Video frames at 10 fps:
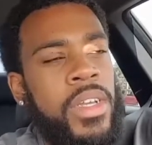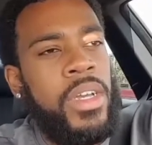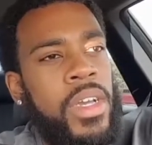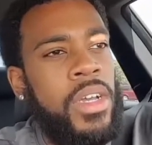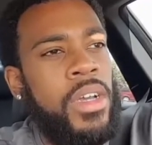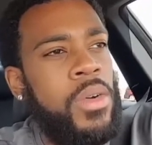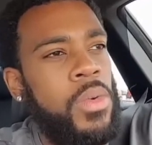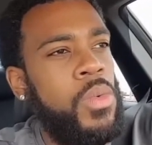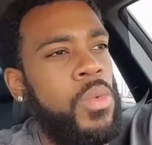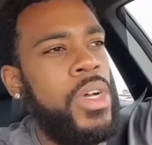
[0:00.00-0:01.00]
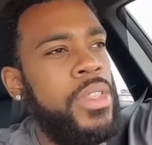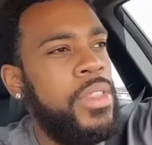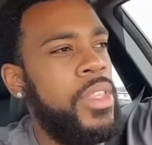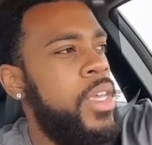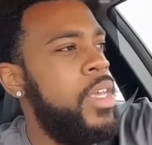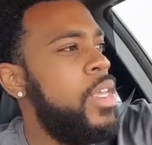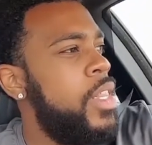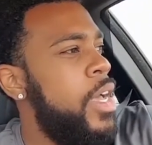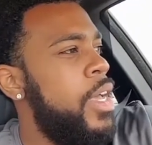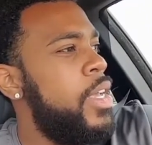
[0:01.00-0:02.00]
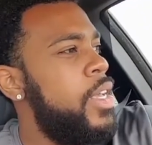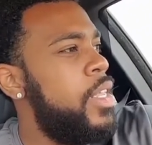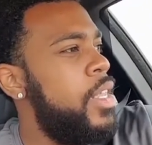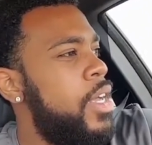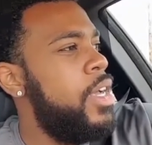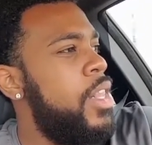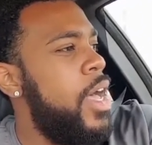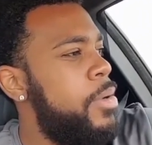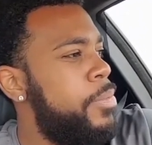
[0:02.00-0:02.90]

One thing, like, a lot of people like